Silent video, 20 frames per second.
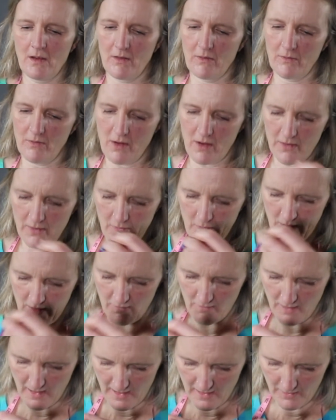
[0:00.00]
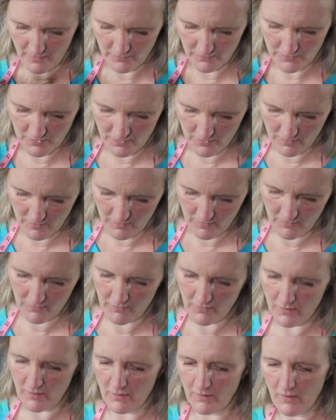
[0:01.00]
Right the way round,
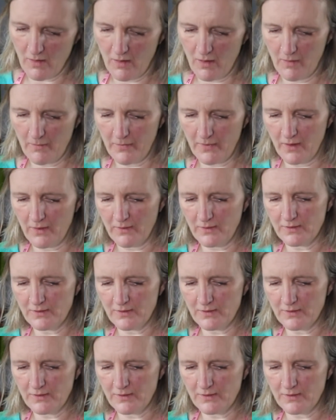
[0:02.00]
through up the other